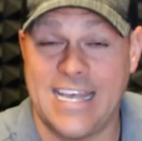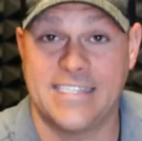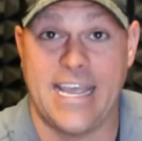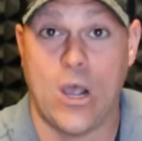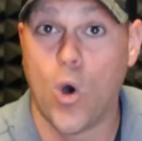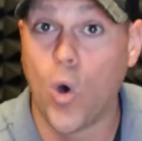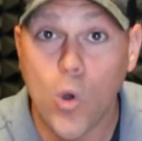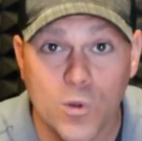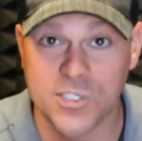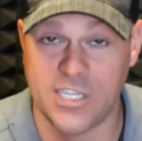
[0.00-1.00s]
as a
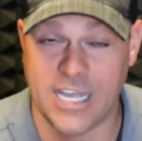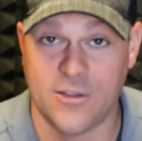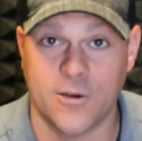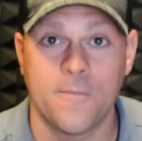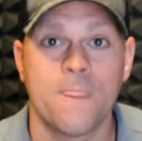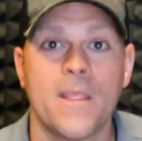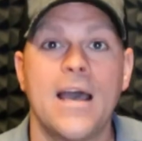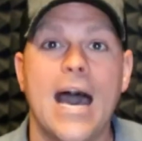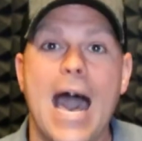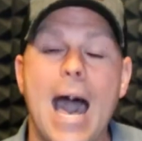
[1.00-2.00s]
wholesaler,
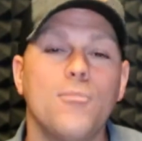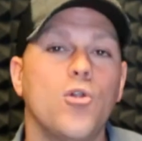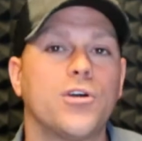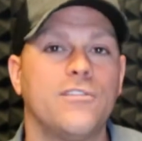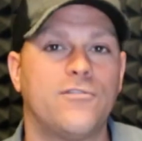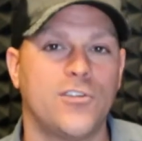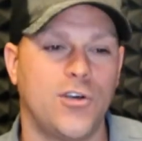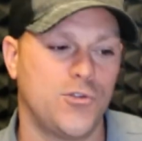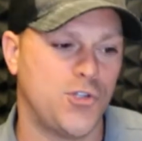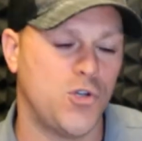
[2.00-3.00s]
I'm looking for
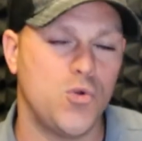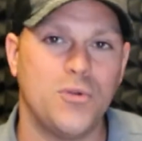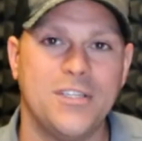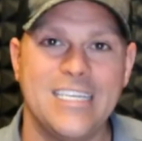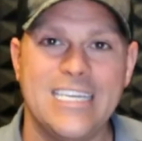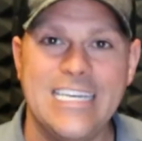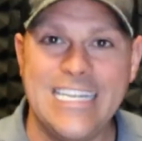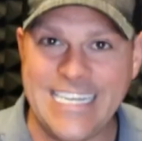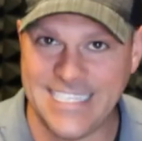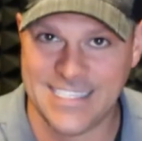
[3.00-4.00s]
those who
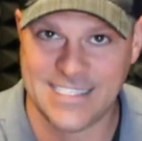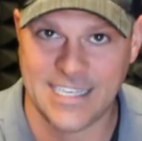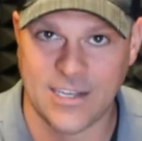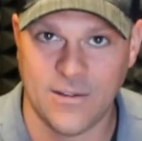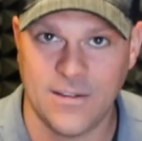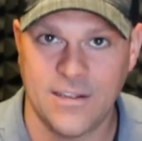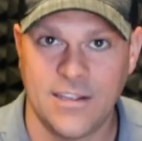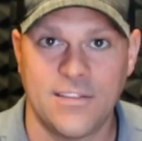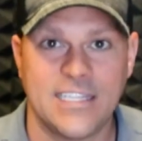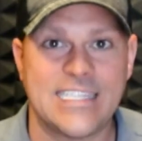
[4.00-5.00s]
need to sell.
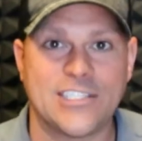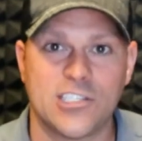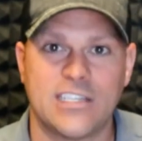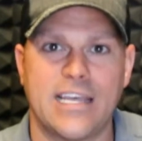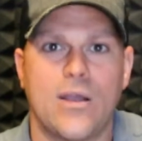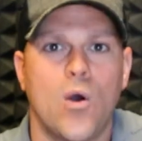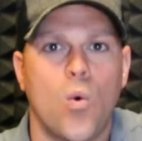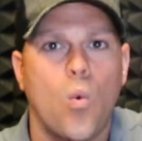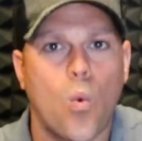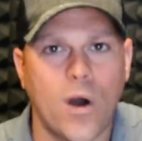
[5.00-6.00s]
It's not just that they
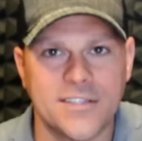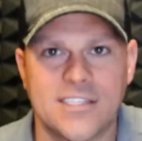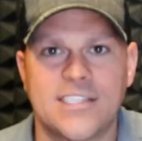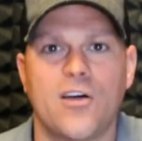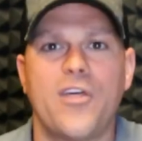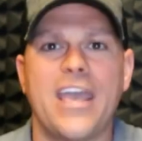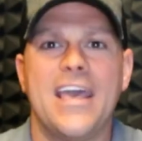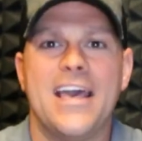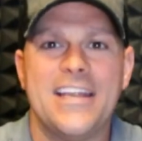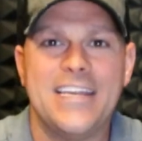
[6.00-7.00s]
want to sell, they
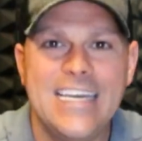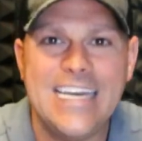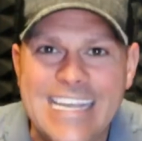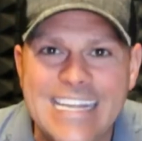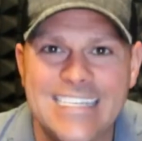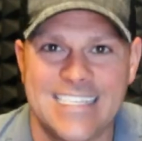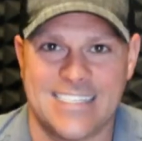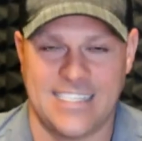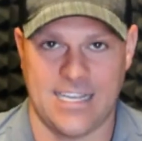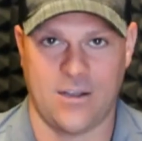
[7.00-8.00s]
need to
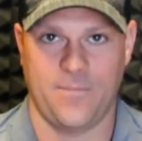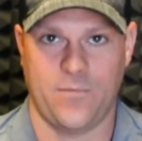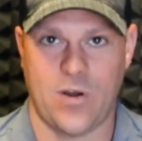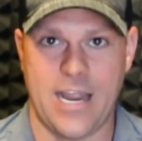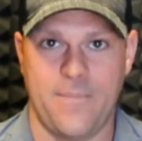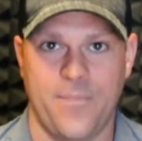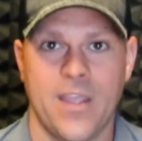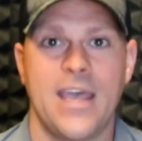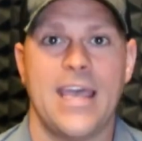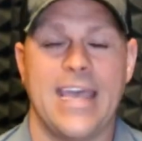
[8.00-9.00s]
sell, right?
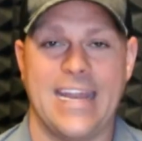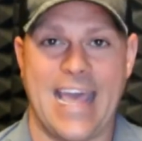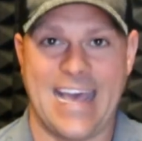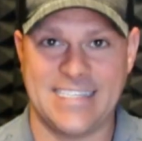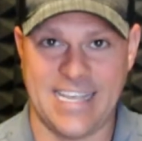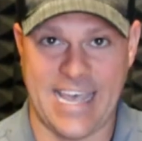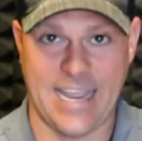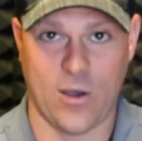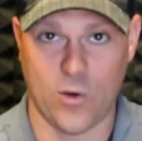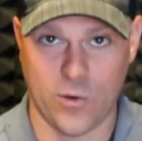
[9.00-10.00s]
And as
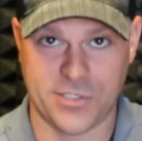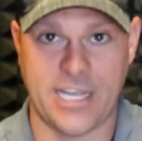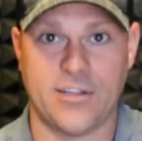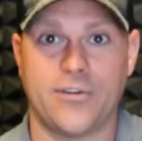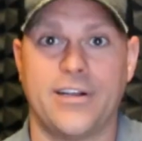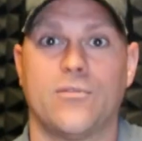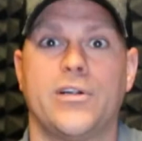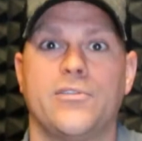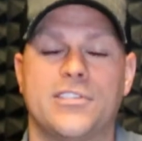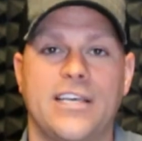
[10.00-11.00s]
a wholesaler and a
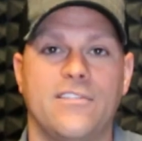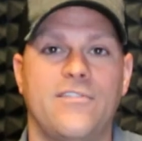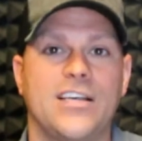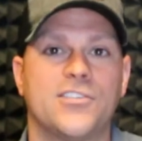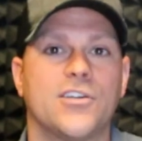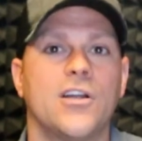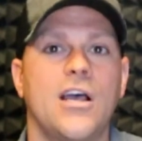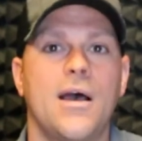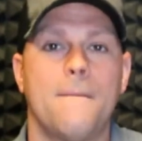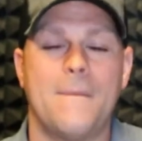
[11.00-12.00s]
real estate investor,
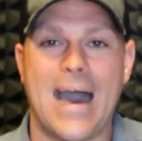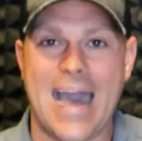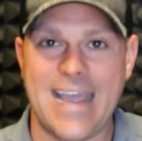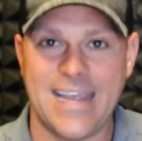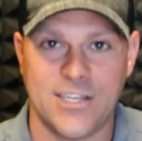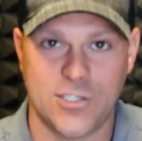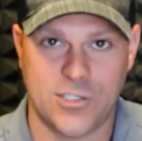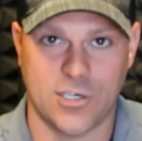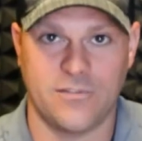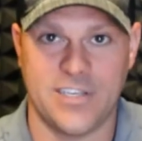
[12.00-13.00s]
my
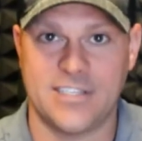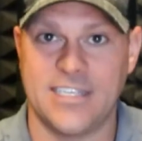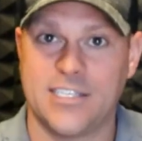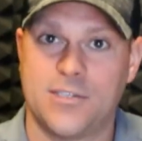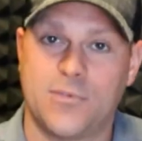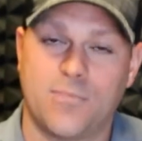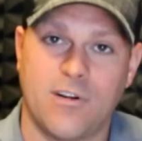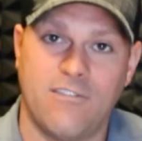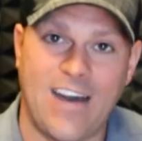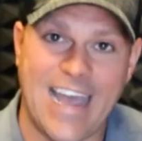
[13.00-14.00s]
service is
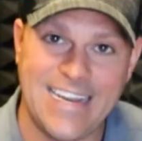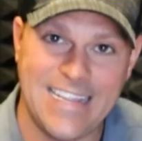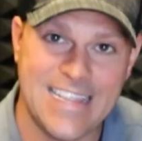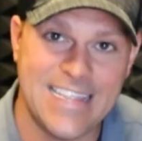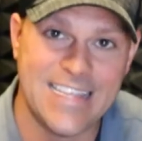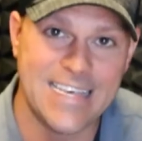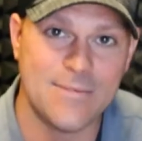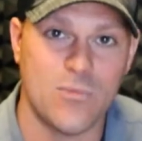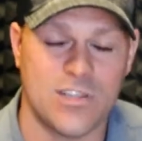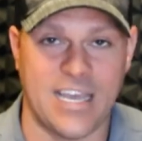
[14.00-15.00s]
providing
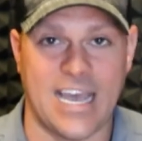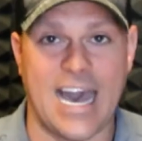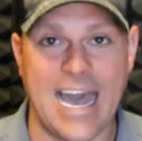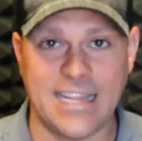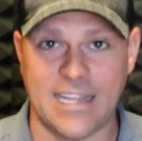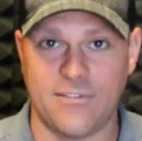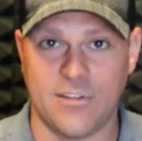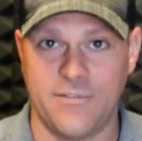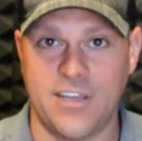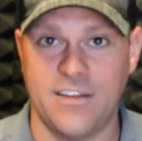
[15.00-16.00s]
them with a high
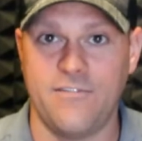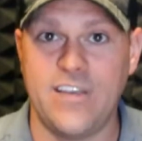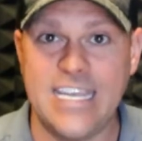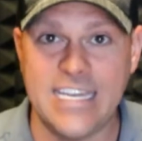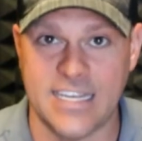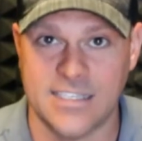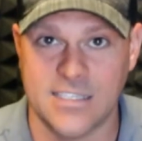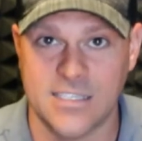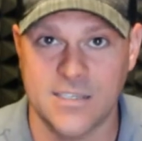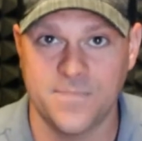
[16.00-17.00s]
level of
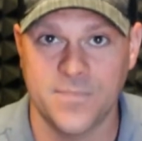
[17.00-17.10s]
convenience